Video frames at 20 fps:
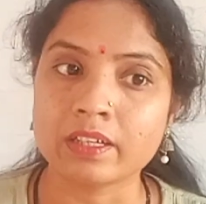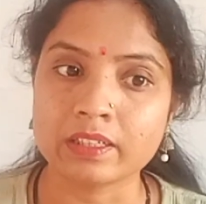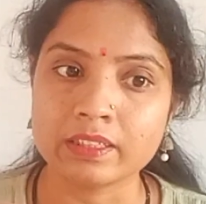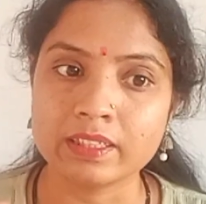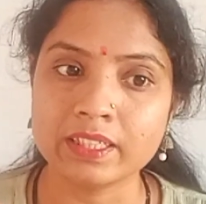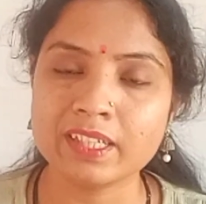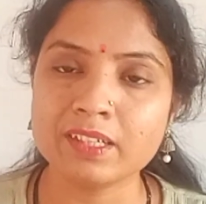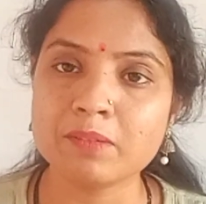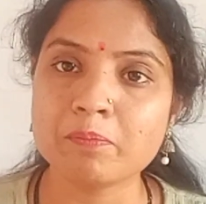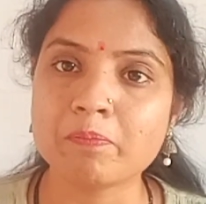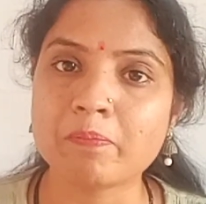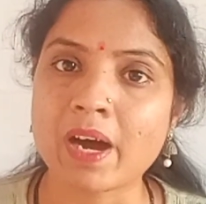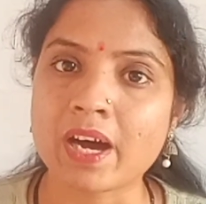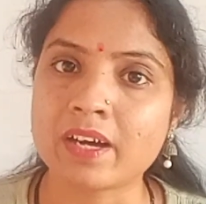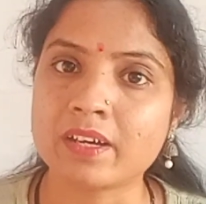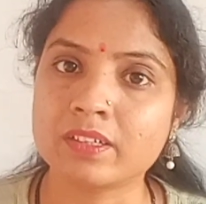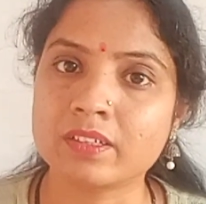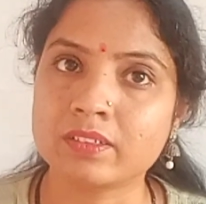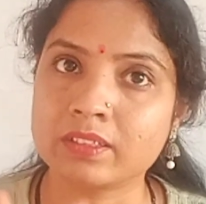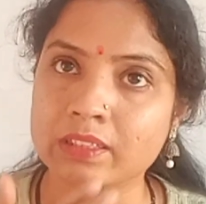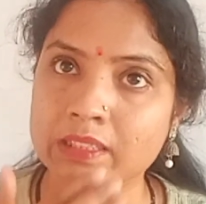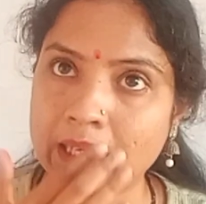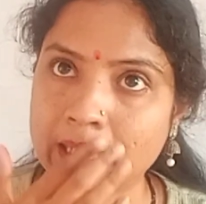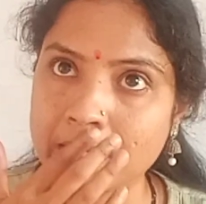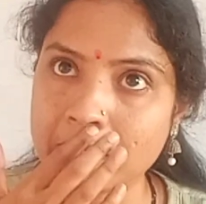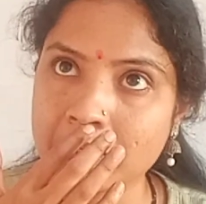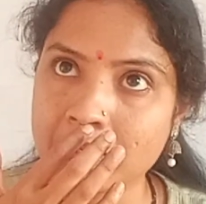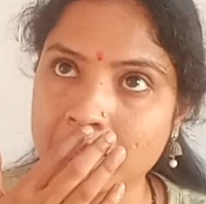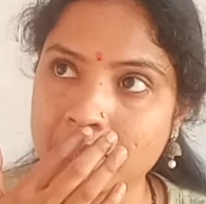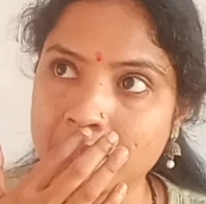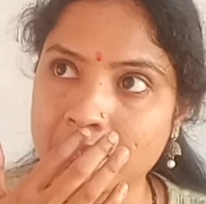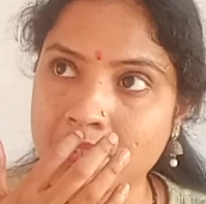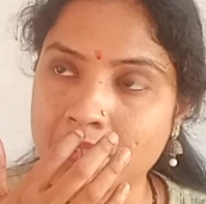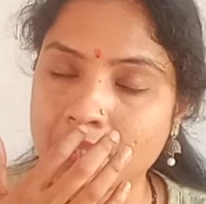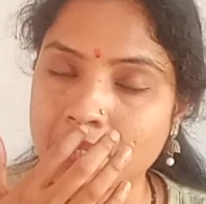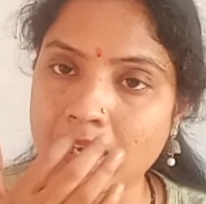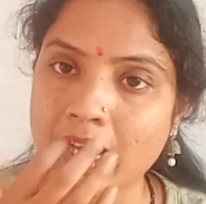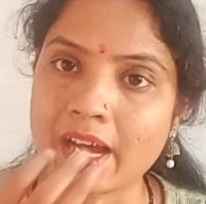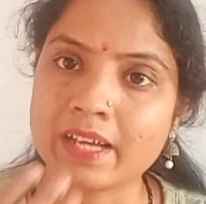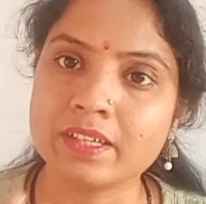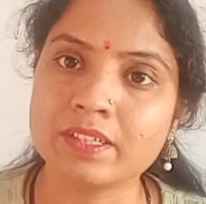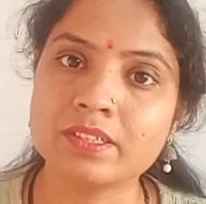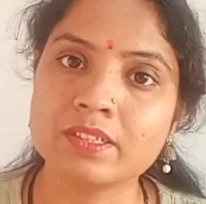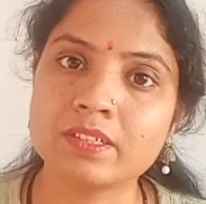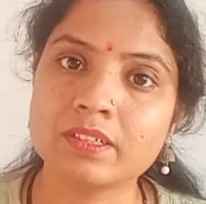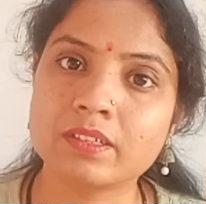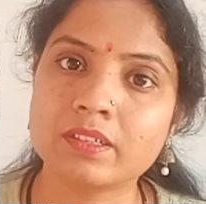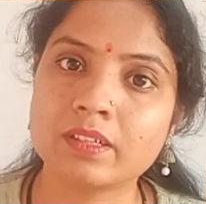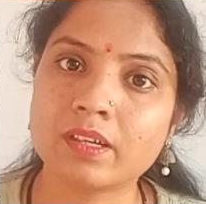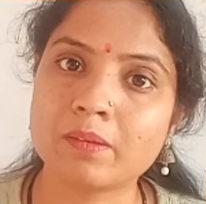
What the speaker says: Then I